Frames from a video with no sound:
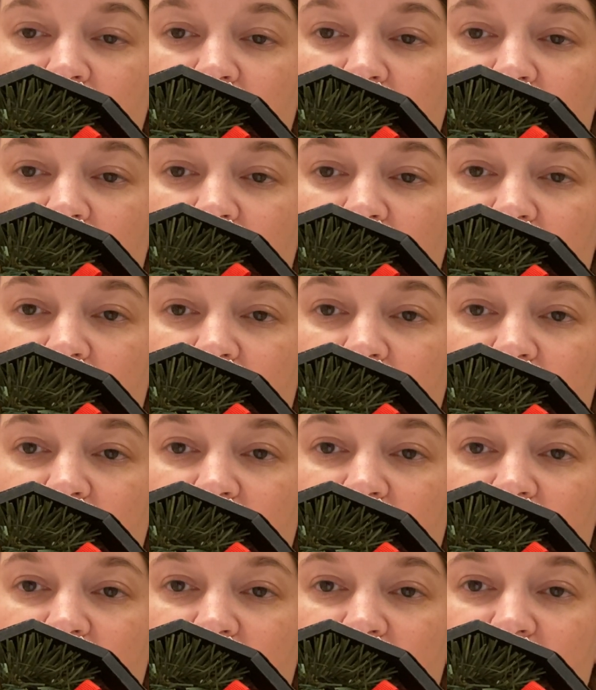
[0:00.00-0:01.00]
I
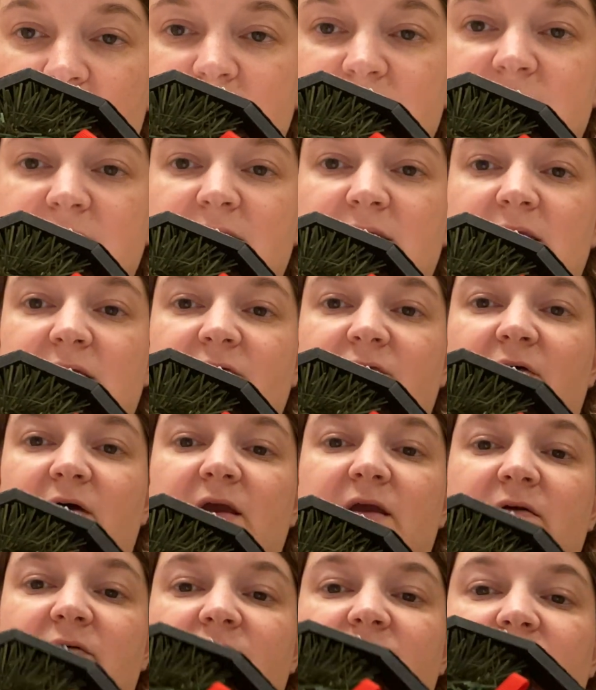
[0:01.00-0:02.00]
may see if I
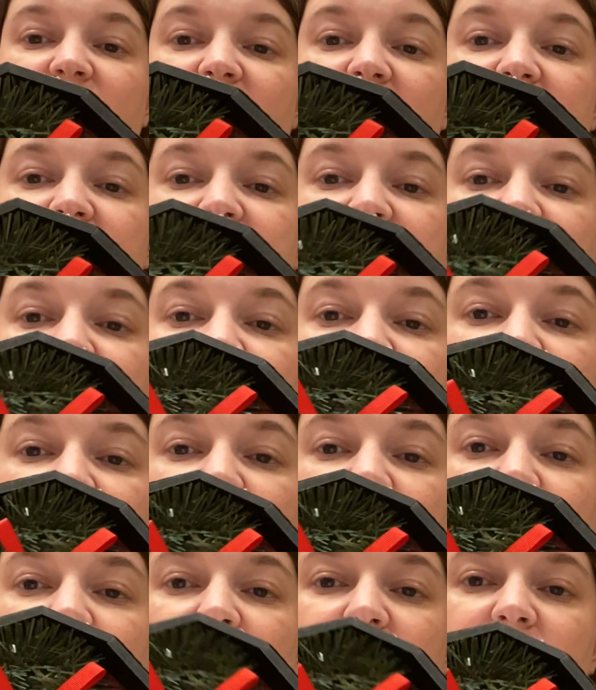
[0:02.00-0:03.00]
can find something
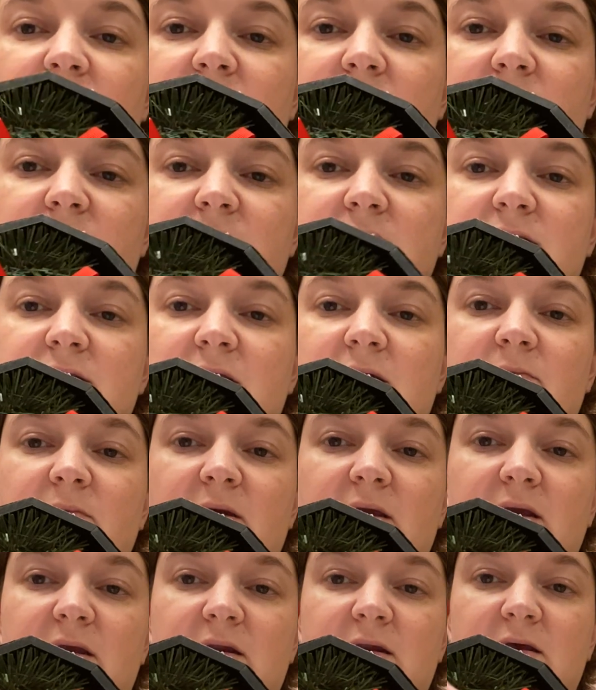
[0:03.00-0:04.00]
at Michael's that
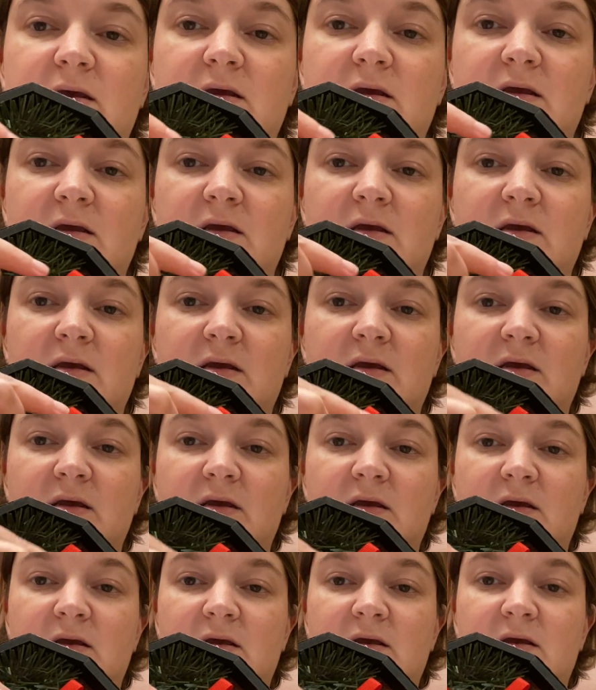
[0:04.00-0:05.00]
might
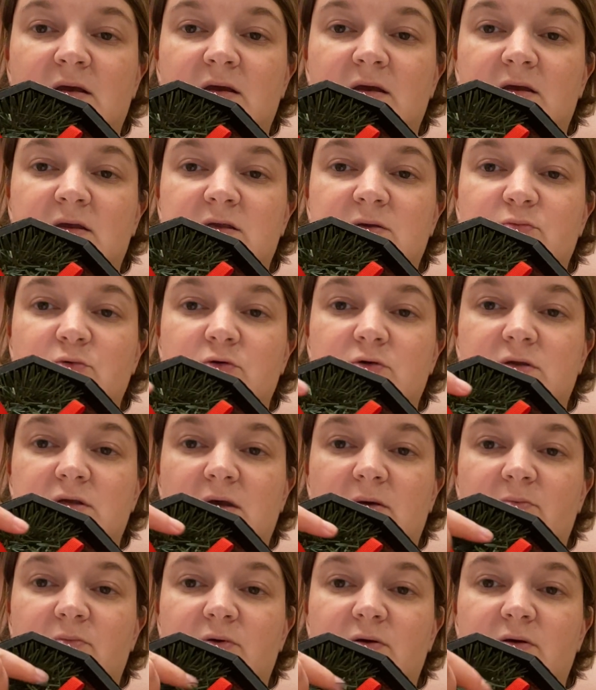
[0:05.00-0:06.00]
spruce
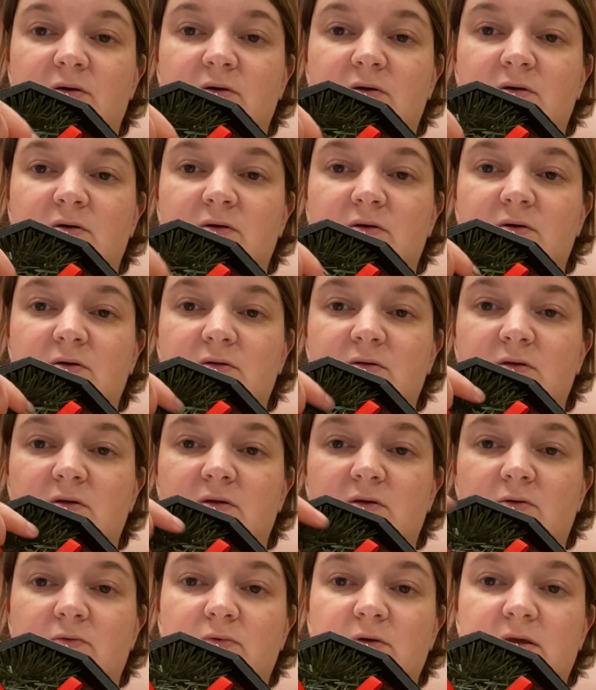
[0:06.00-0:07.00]
up the
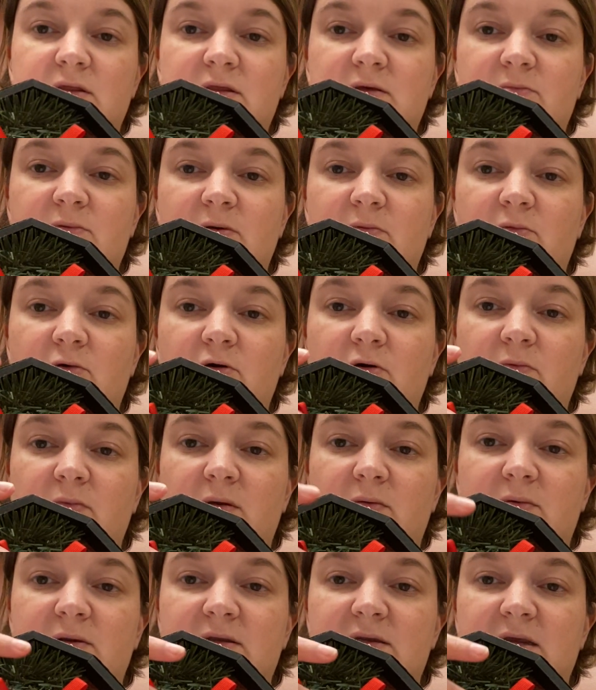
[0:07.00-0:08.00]
little wreath a bit more,
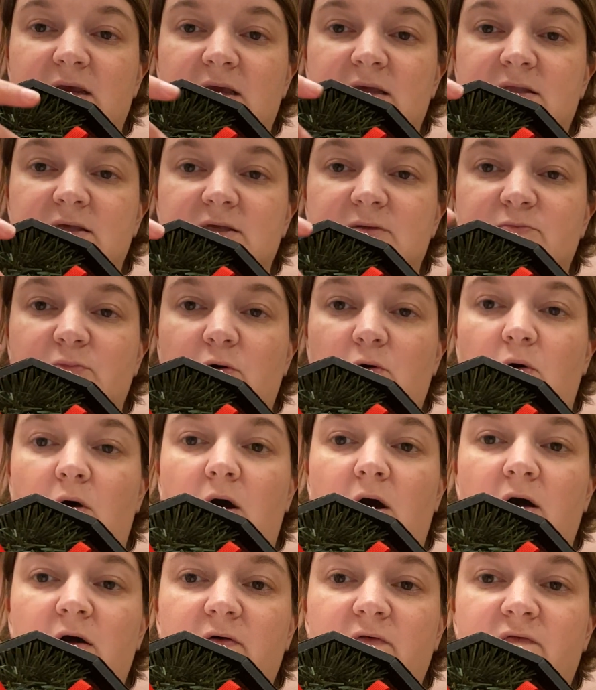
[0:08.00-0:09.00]
maybe take this bow
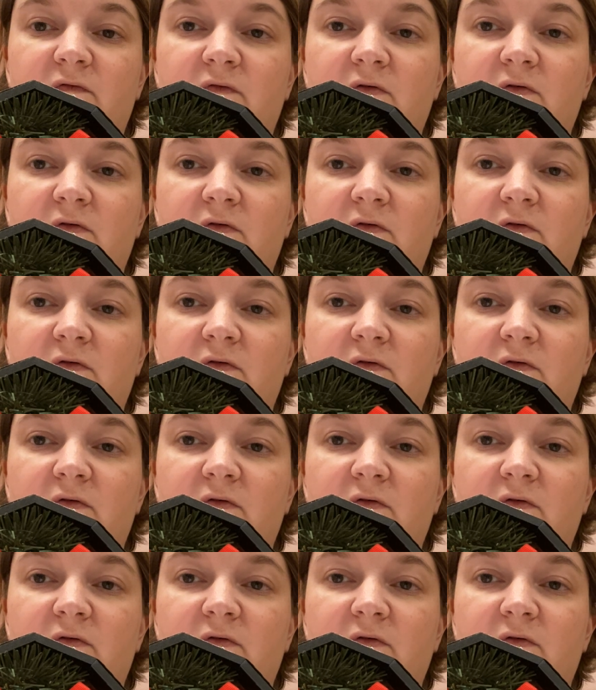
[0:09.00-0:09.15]
off.